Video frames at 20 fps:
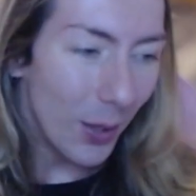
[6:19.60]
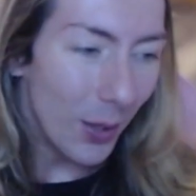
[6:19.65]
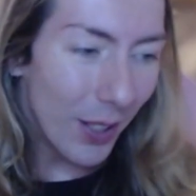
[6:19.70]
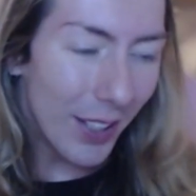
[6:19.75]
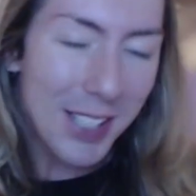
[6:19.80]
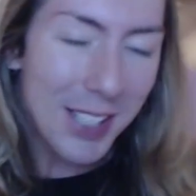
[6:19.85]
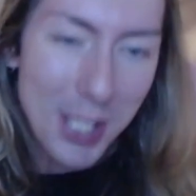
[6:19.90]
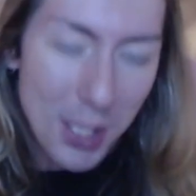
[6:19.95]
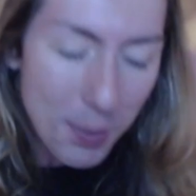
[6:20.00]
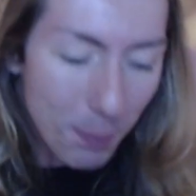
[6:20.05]

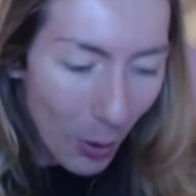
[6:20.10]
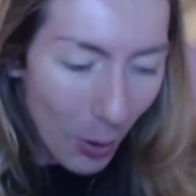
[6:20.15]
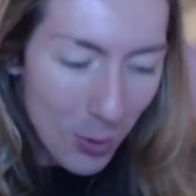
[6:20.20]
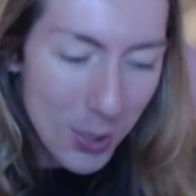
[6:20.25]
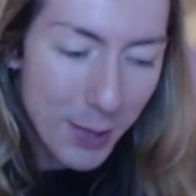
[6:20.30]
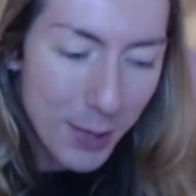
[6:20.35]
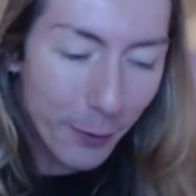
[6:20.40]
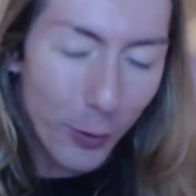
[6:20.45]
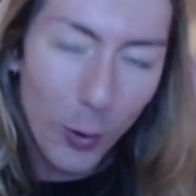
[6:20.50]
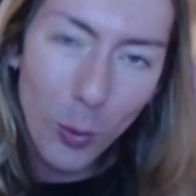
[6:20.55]

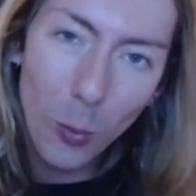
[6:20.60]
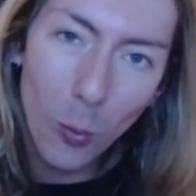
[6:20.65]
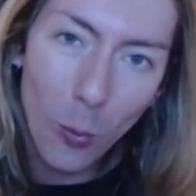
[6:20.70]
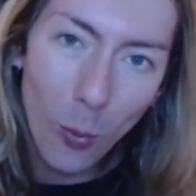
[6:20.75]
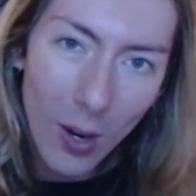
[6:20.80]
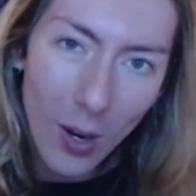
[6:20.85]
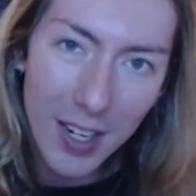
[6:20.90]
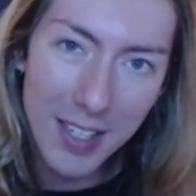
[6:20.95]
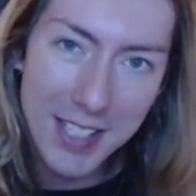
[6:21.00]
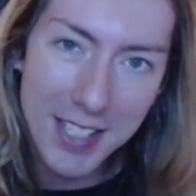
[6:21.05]
Exposed for
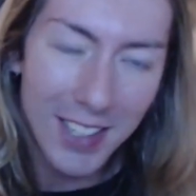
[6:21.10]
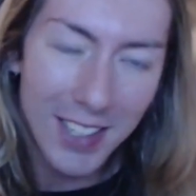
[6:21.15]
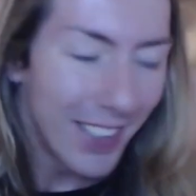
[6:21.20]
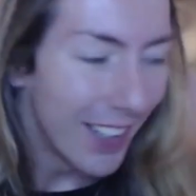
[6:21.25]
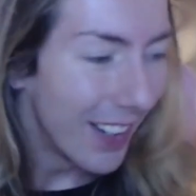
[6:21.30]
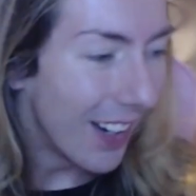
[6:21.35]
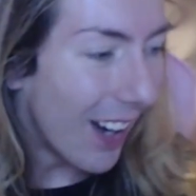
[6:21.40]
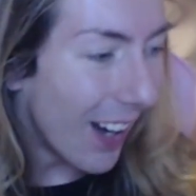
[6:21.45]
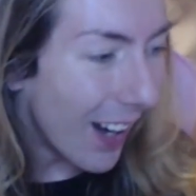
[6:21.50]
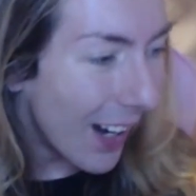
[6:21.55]
what?
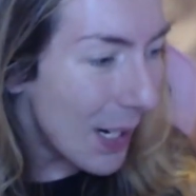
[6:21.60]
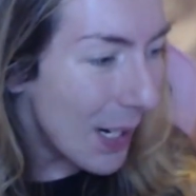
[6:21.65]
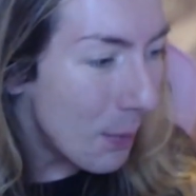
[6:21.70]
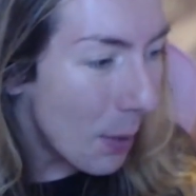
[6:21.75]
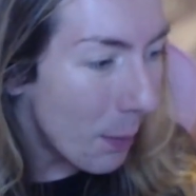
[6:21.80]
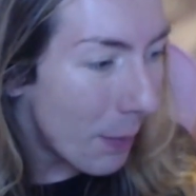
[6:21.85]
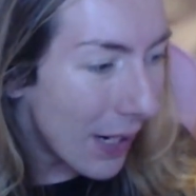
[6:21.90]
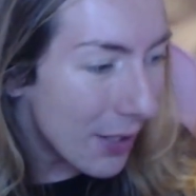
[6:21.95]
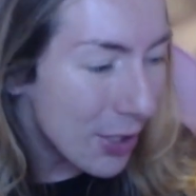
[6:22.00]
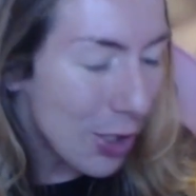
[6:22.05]
I'm
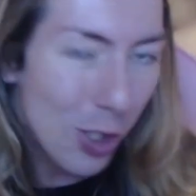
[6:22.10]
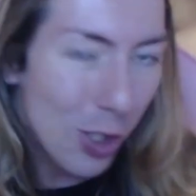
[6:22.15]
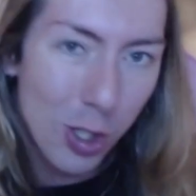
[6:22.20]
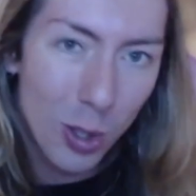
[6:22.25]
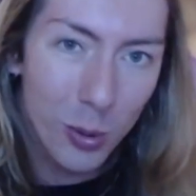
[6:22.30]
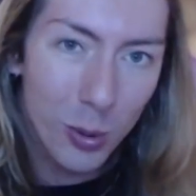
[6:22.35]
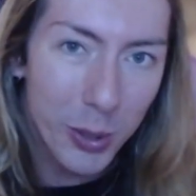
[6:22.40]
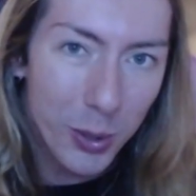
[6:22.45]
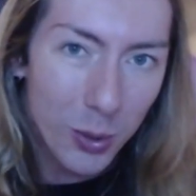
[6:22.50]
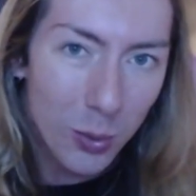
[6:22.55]
about to
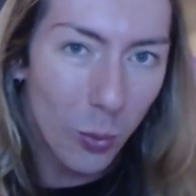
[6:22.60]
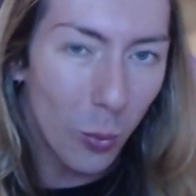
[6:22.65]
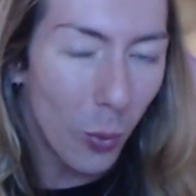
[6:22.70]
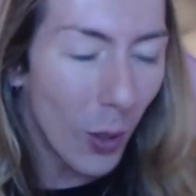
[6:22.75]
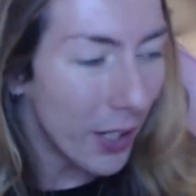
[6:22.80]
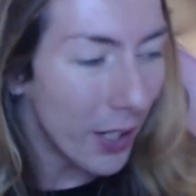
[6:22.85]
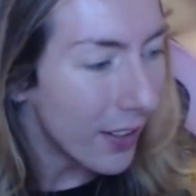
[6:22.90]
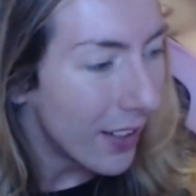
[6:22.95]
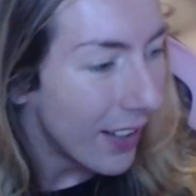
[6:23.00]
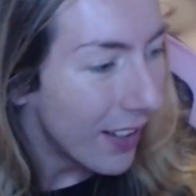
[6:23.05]
show you
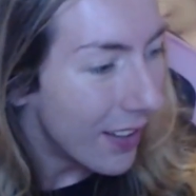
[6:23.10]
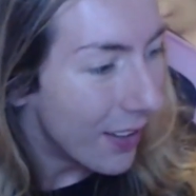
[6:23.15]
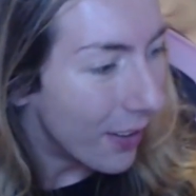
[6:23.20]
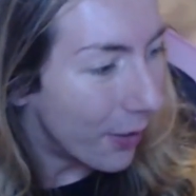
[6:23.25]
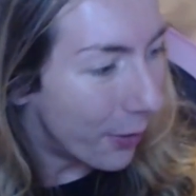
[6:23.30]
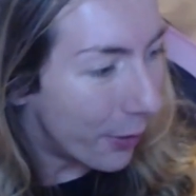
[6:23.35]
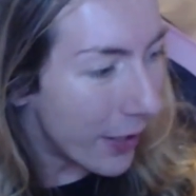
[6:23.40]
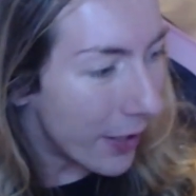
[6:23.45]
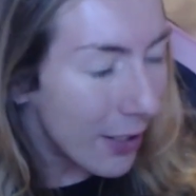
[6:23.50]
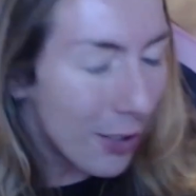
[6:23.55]
what
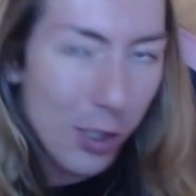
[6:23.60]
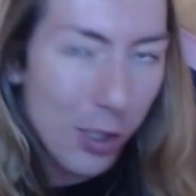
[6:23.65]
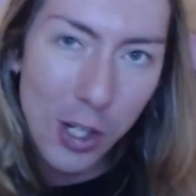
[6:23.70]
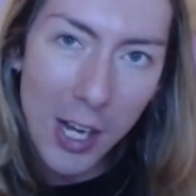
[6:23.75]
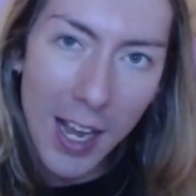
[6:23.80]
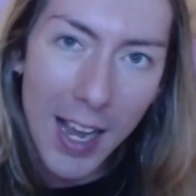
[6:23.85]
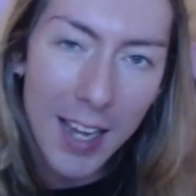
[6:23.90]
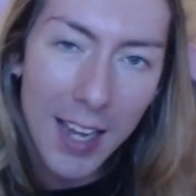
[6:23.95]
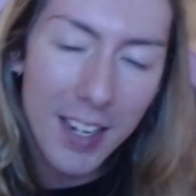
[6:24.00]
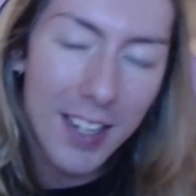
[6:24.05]
their
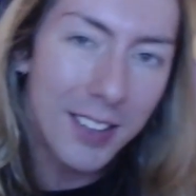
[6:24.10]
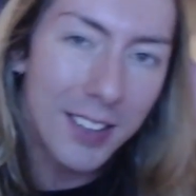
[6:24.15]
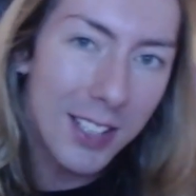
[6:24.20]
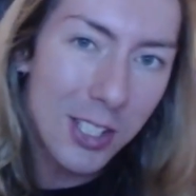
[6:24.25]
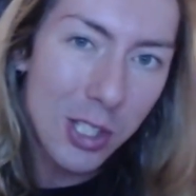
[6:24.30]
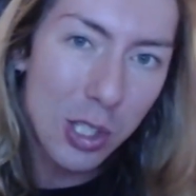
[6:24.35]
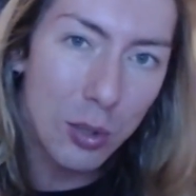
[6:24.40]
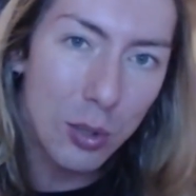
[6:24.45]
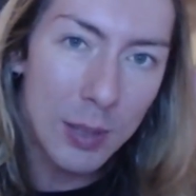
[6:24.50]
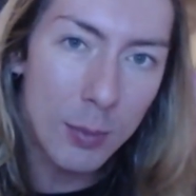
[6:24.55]
chat and
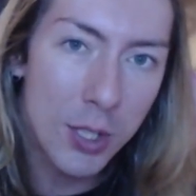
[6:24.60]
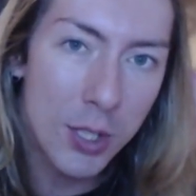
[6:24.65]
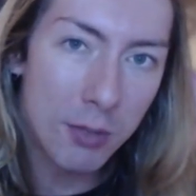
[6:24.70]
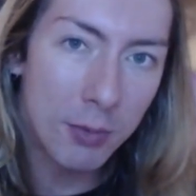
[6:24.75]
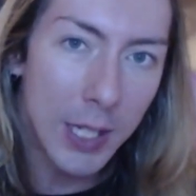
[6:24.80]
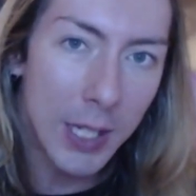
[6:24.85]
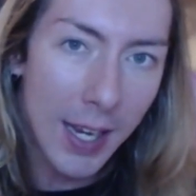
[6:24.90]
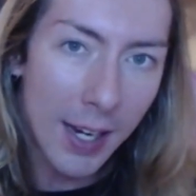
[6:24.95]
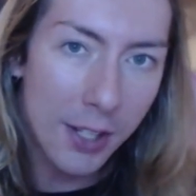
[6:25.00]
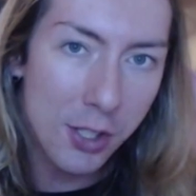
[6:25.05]
this streamer's
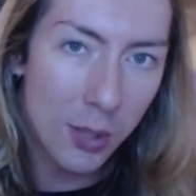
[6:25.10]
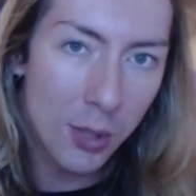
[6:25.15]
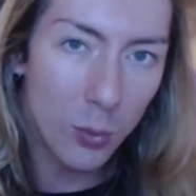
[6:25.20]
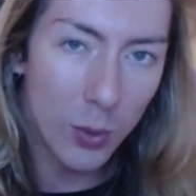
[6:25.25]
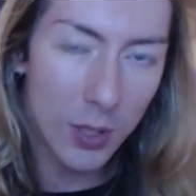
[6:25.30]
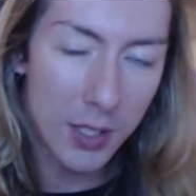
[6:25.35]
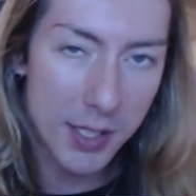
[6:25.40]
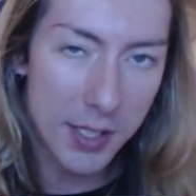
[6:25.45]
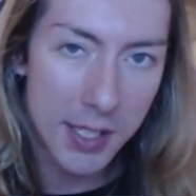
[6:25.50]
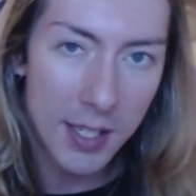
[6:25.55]
reaction
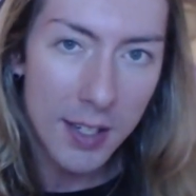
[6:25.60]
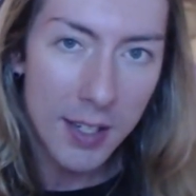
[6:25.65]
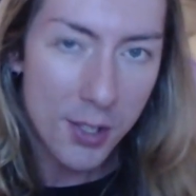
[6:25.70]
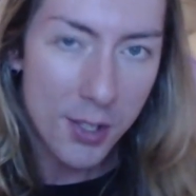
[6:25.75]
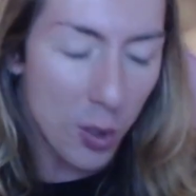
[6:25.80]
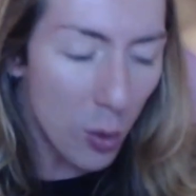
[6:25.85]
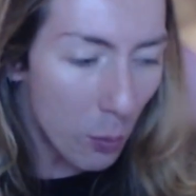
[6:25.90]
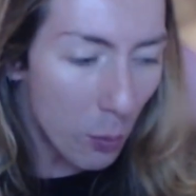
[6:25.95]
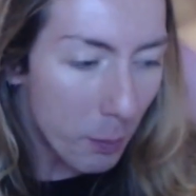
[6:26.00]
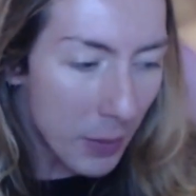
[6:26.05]
was
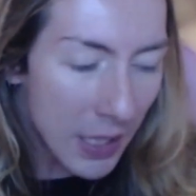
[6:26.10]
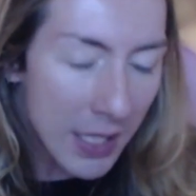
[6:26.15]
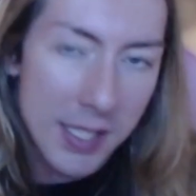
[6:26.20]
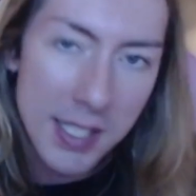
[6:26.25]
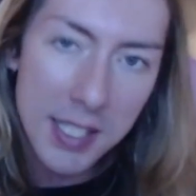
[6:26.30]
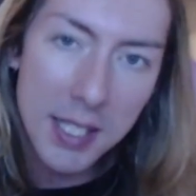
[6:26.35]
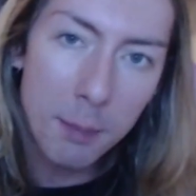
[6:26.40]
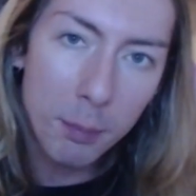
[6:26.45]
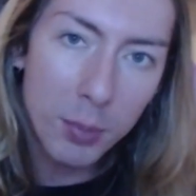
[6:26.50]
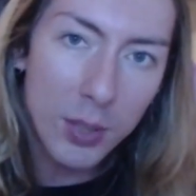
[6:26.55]
to me
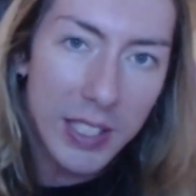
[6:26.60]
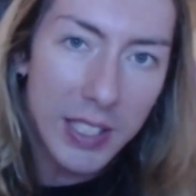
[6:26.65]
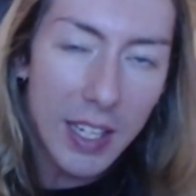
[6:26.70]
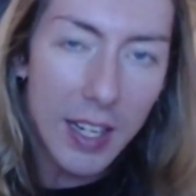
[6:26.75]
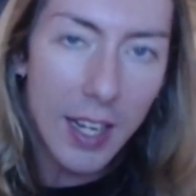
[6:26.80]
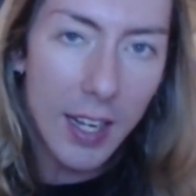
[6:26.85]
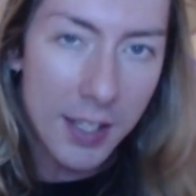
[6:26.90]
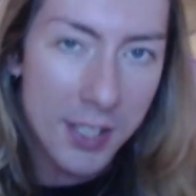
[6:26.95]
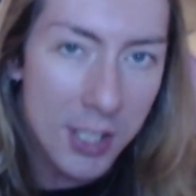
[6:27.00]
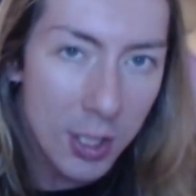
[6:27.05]
simply
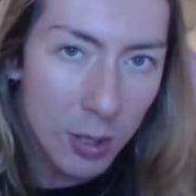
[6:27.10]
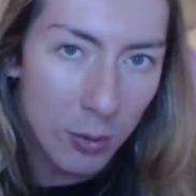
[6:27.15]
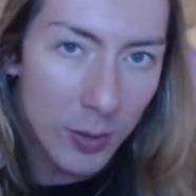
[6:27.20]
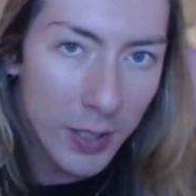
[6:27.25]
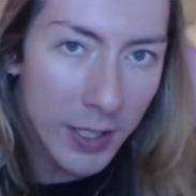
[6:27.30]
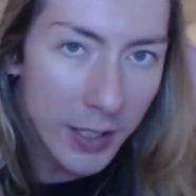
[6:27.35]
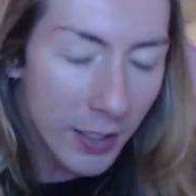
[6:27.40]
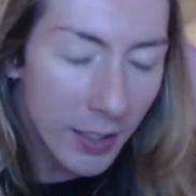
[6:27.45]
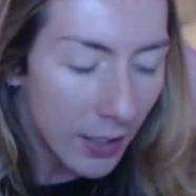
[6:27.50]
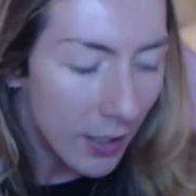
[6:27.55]

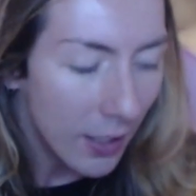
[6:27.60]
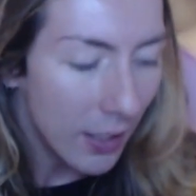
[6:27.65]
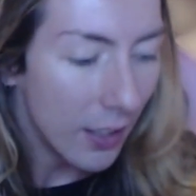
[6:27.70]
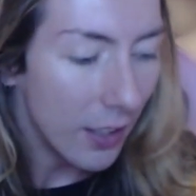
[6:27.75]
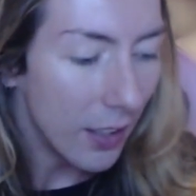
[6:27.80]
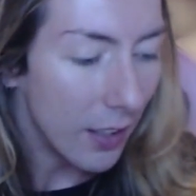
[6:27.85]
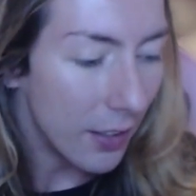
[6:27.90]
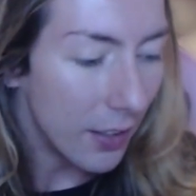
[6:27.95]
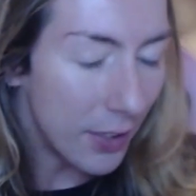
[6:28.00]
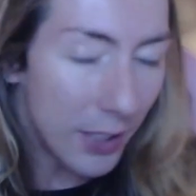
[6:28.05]
entering
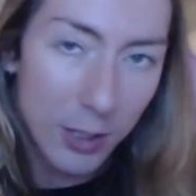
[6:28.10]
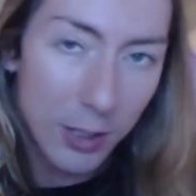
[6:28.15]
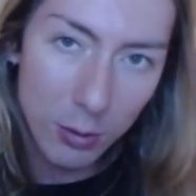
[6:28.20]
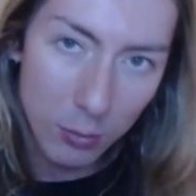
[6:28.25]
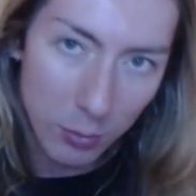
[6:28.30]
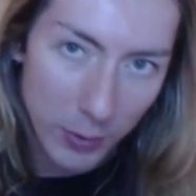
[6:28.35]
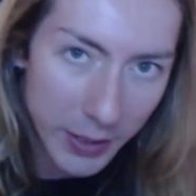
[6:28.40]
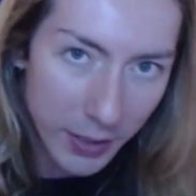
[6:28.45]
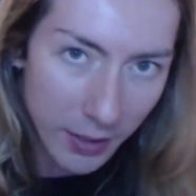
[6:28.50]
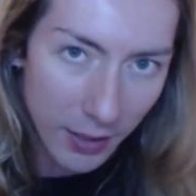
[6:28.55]
the
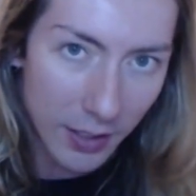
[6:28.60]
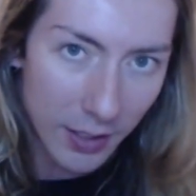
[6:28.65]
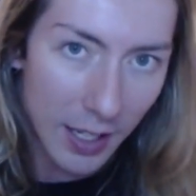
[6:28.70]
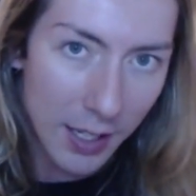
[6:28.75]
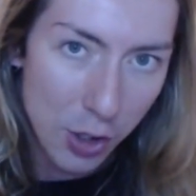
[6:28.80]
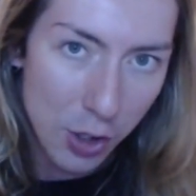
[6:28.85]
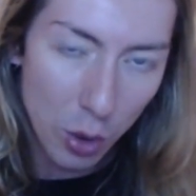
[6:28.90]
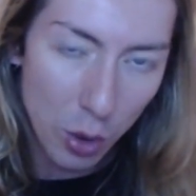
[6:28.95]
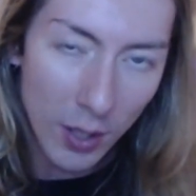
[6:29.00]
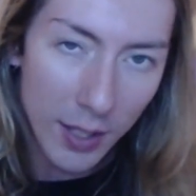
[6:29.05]
arena
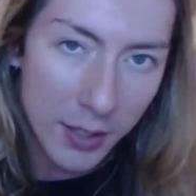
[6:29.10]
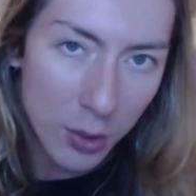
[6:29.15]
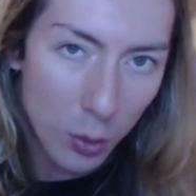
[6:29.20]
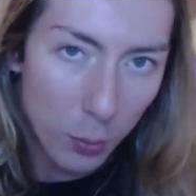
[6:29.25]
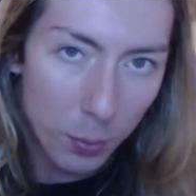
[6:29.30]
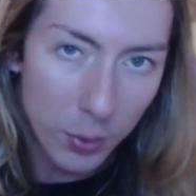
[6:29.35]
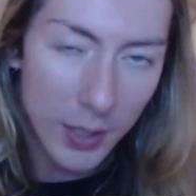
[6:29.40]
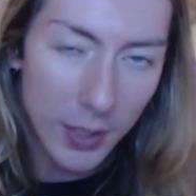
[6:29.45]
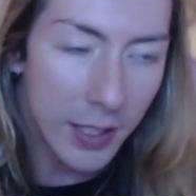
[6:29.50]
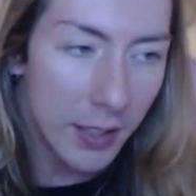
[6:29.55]
and trying to
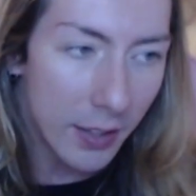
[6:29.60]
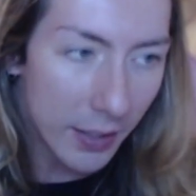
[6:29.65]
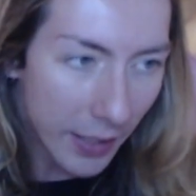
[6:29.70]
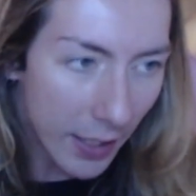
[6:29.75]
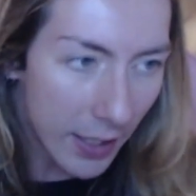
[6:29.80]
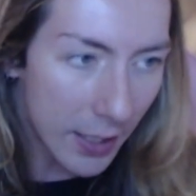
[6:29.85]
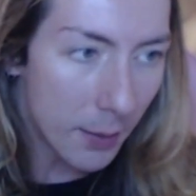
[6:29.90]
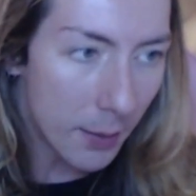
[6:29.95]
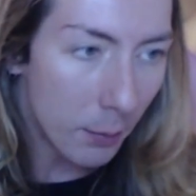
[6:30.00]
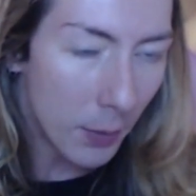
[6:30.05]
play the
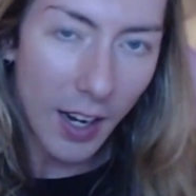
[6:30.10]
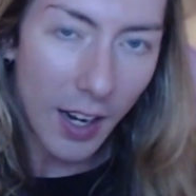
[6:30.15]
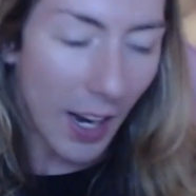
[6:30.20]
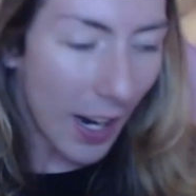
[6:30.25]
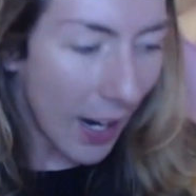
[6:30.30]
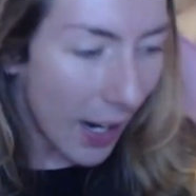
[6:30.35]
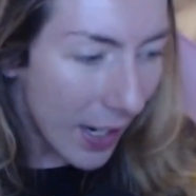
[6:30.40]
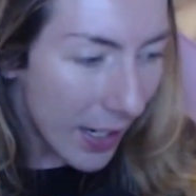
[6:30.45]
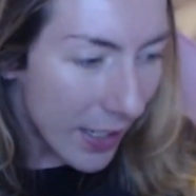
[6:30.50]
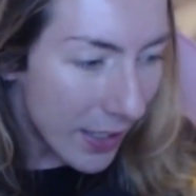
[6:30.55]
game.
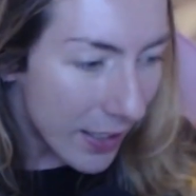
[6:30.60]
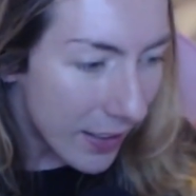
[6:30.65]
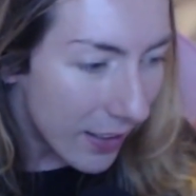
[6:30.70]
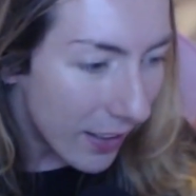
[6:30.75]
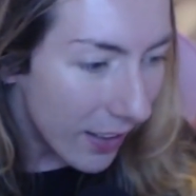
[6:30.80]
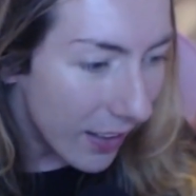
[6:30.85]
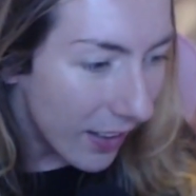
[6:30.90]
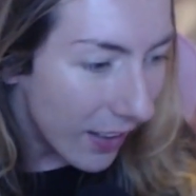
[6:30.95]
I...